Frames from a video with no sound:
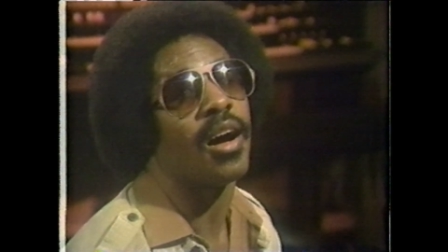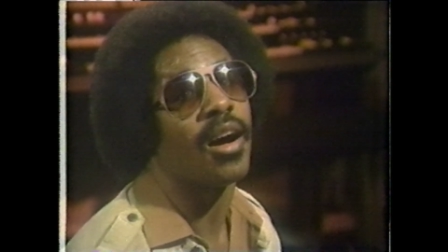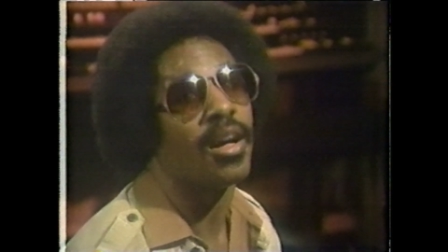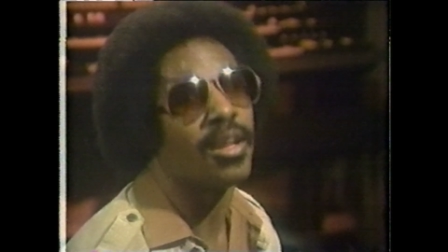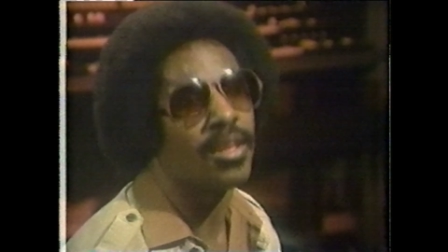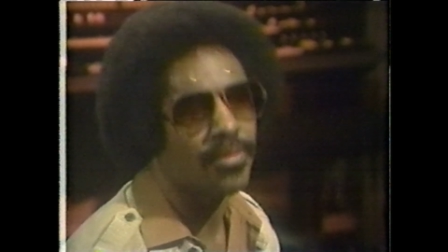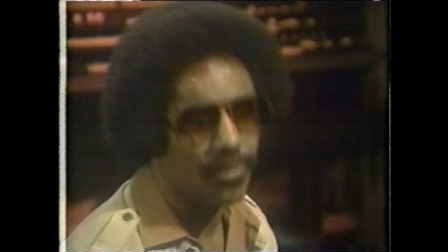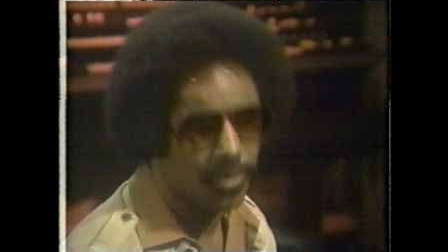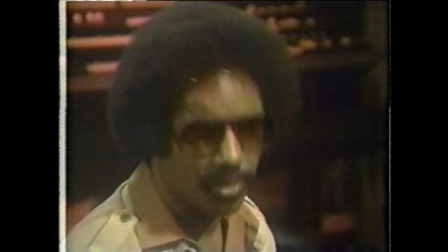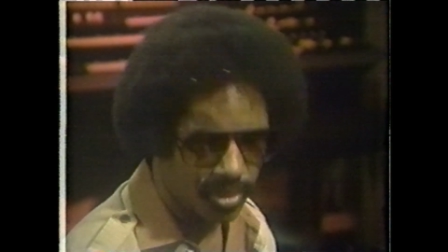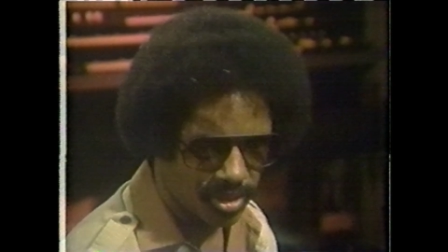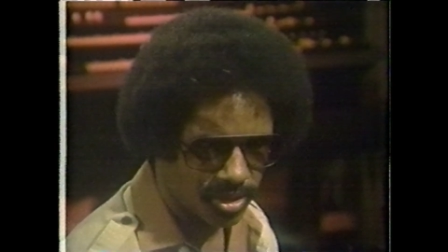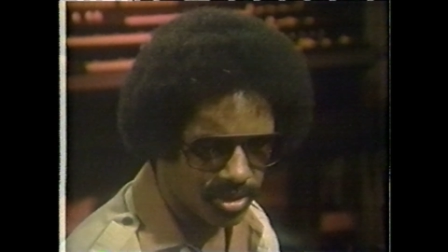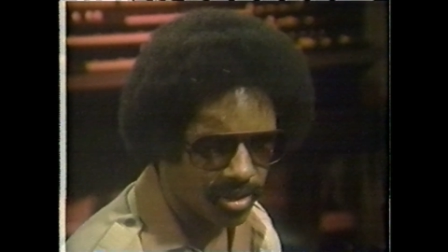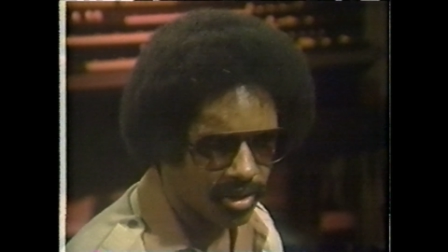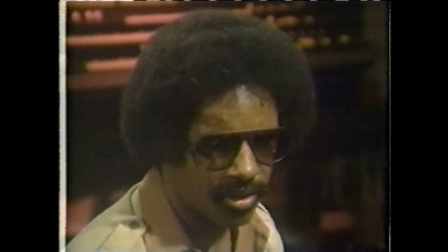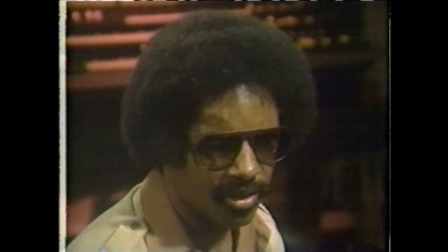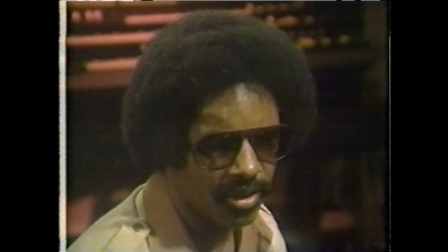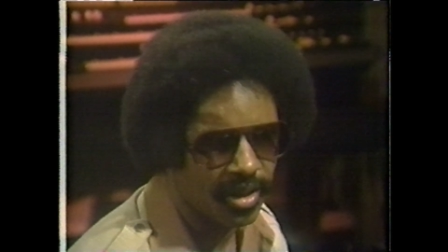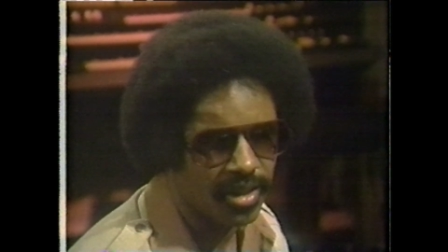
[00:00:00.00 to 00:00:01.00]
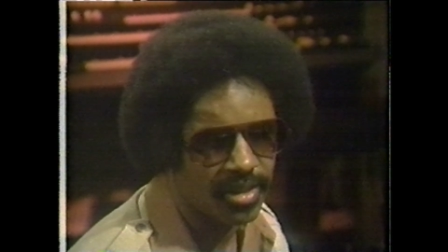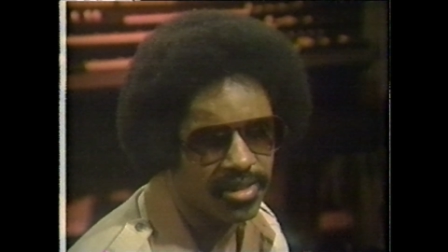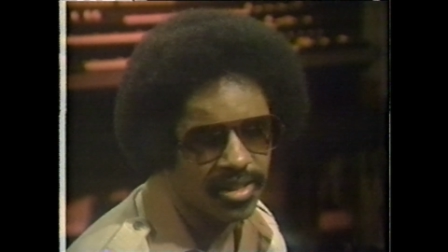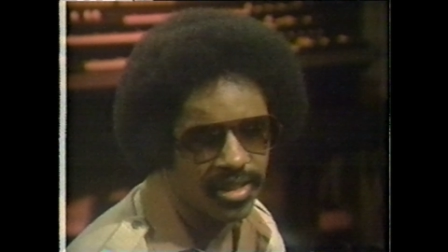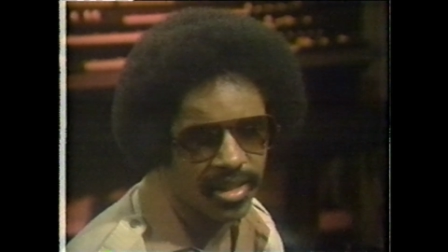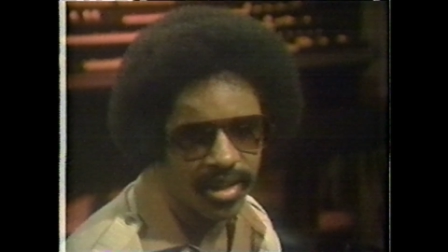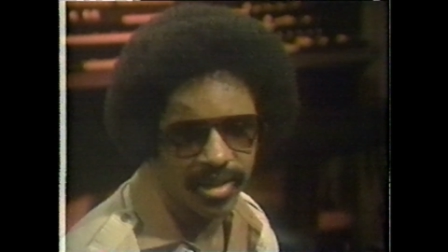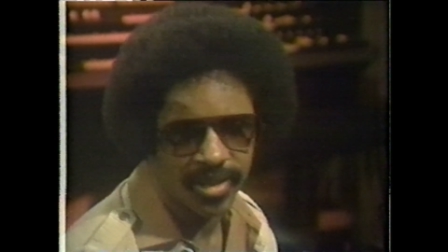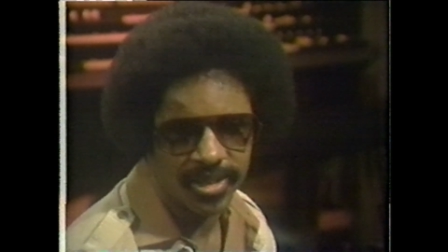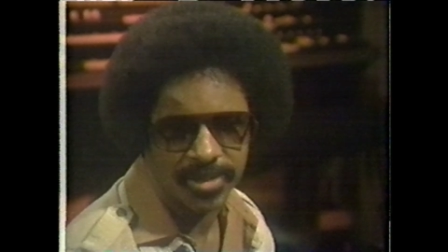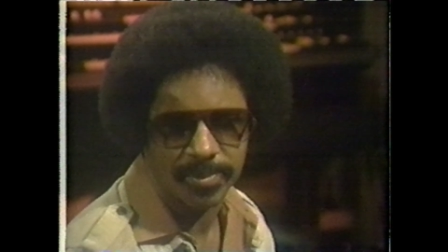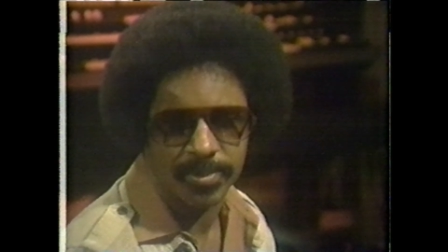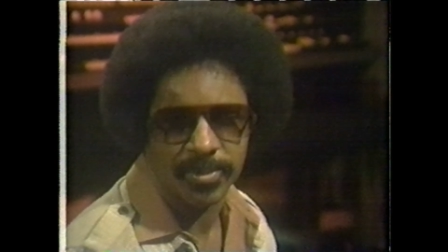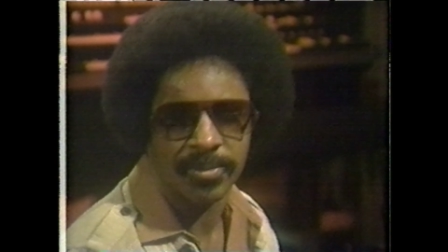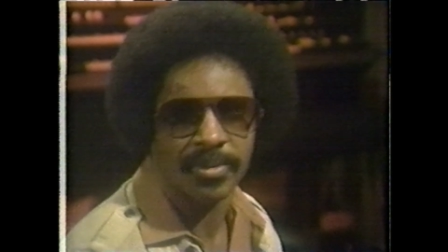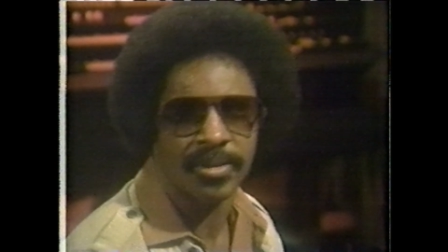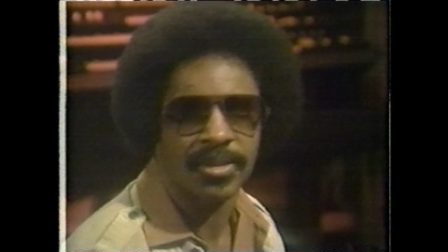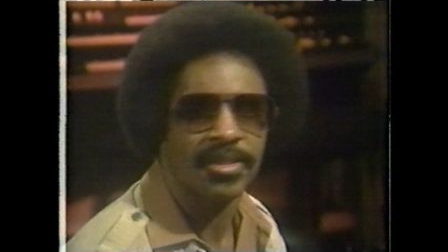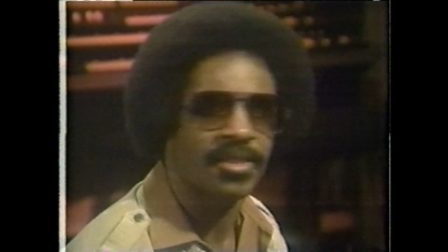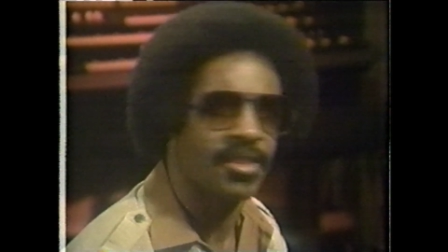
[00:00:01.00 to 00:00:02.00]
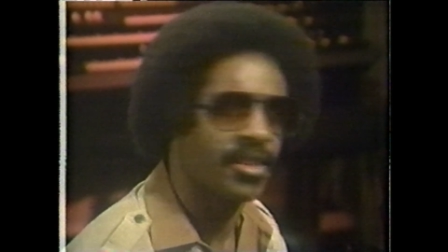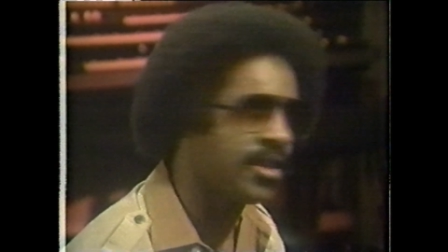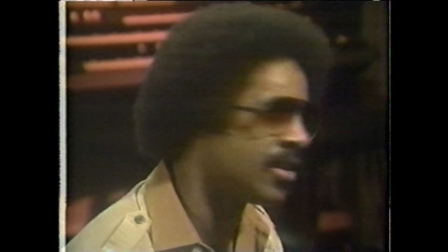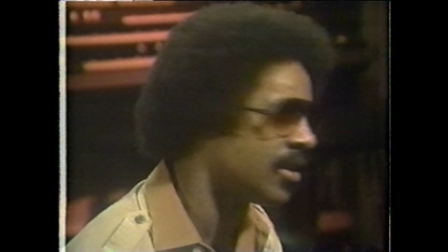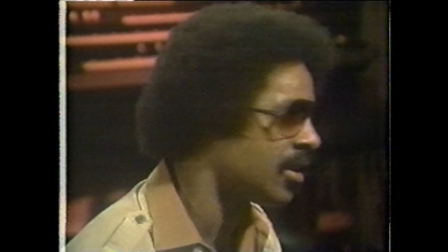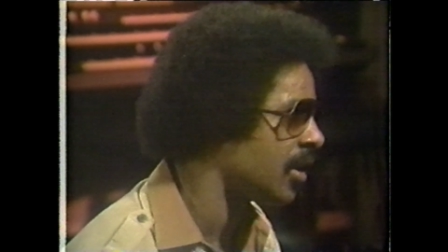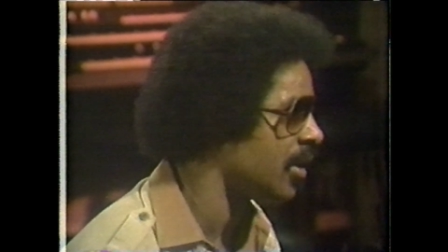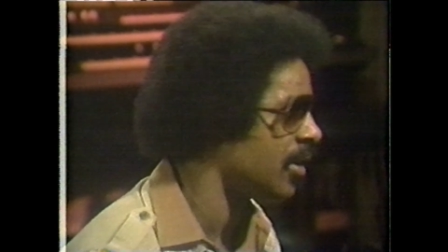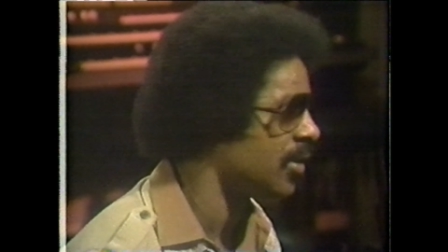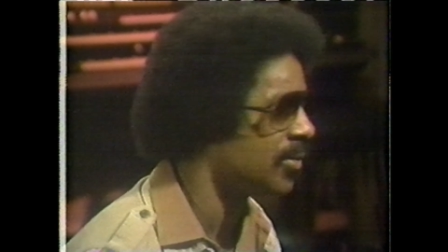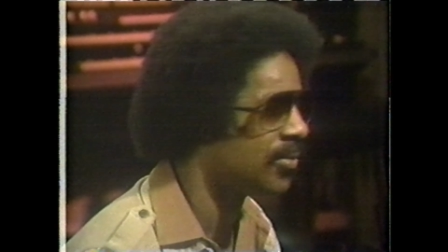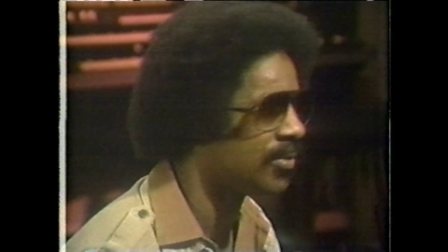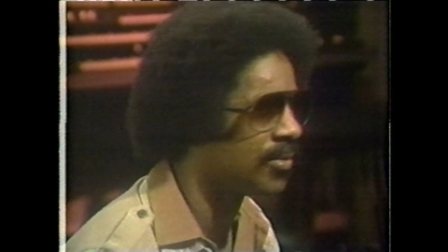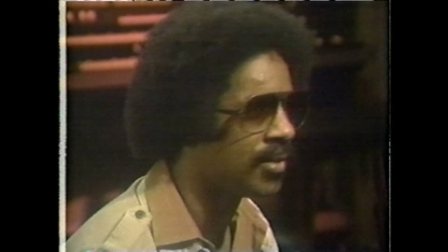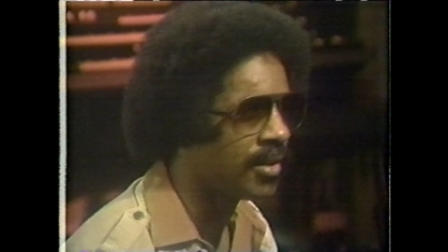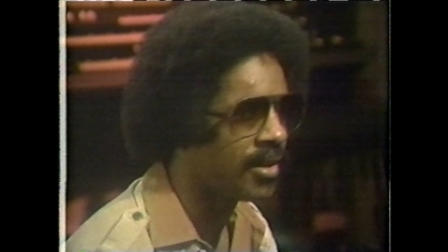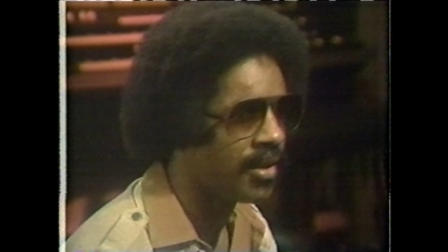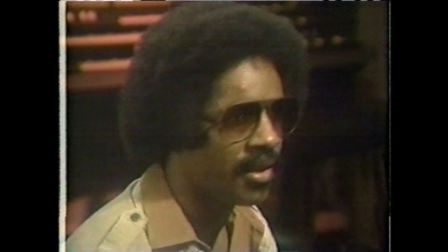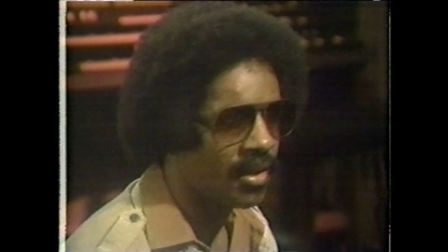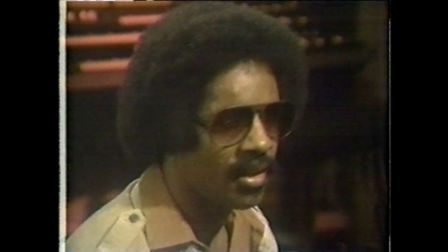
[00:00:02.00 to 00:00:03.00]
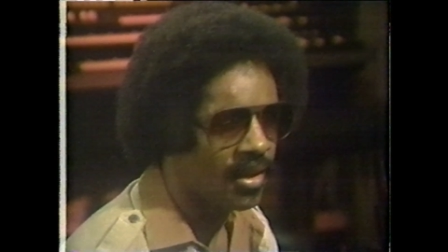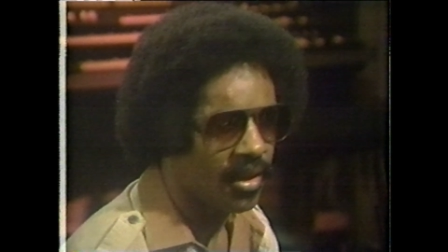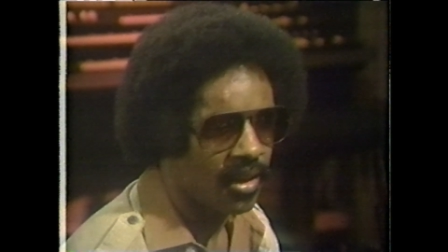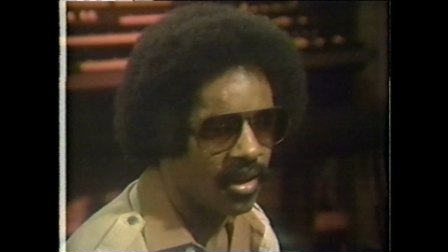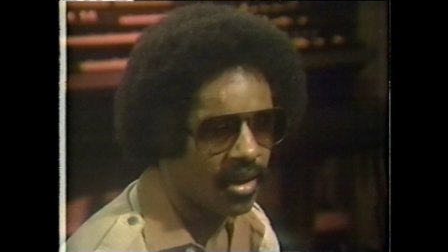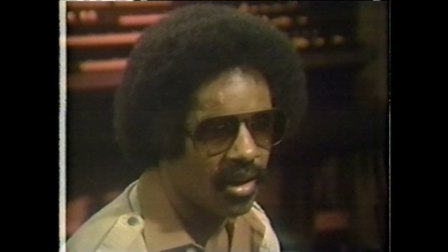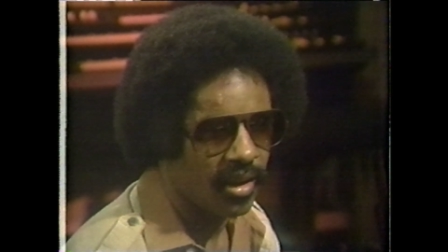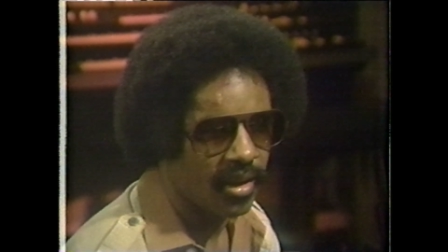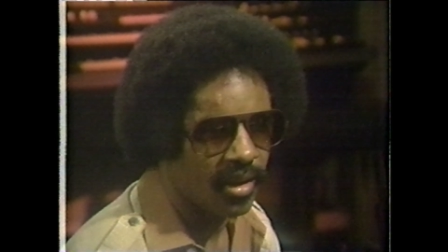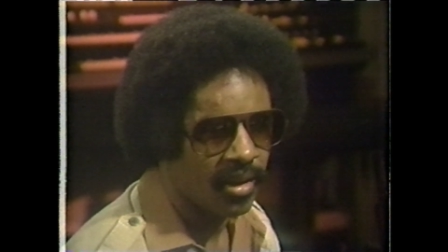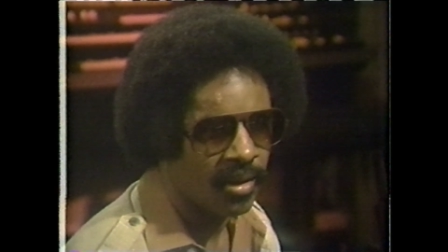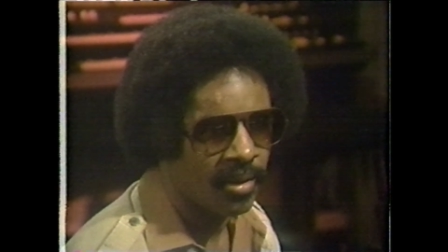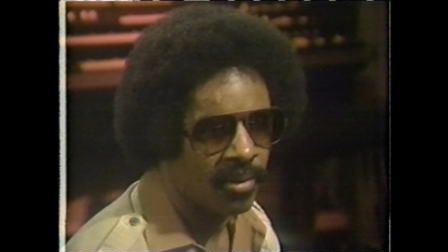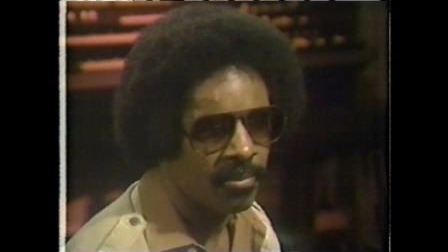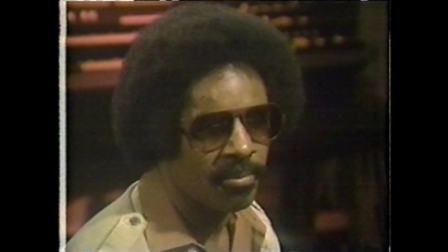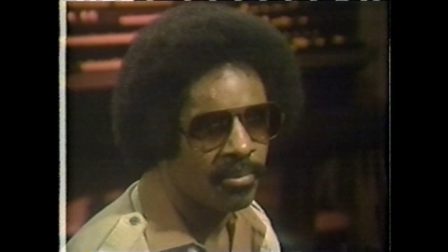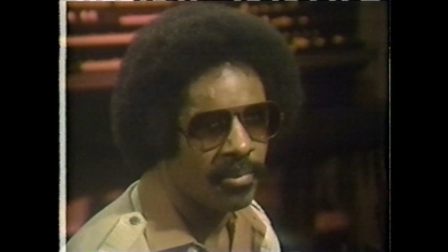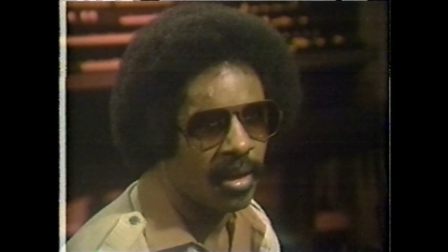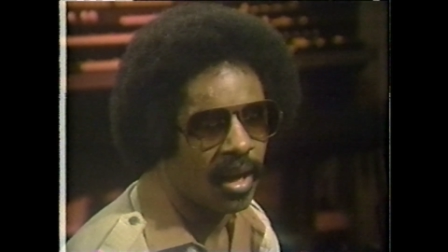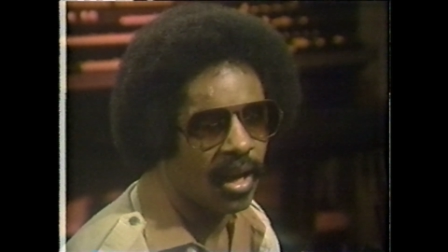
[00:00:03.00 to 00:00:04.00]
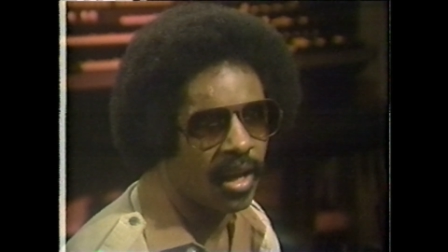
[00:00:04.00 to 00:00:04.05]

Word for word: unfortunate things that I experienced in life, um,